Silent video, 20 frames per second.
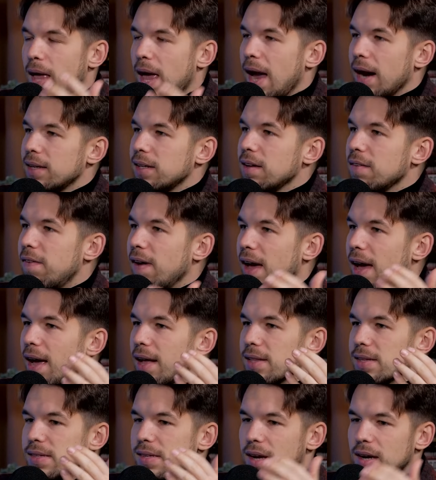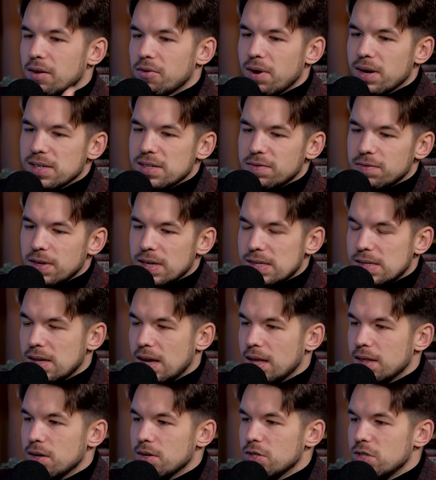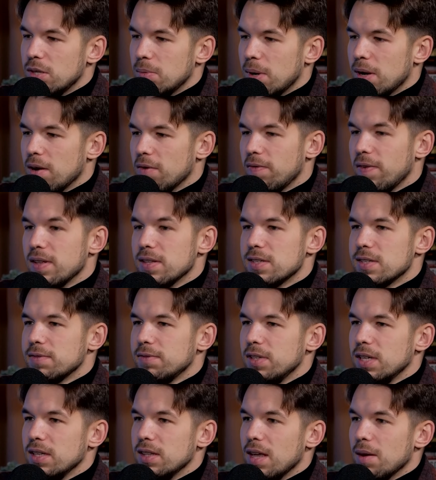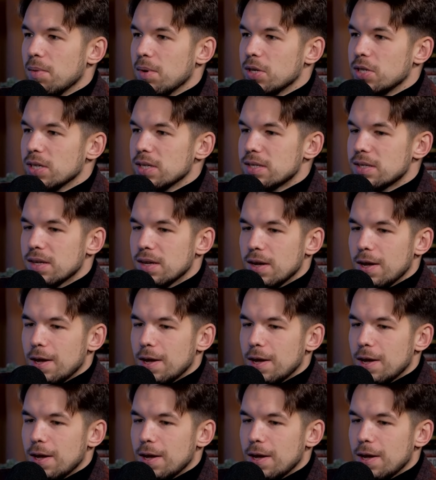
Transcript: active hands, the aggressiveness, the energy, but offensively they were just.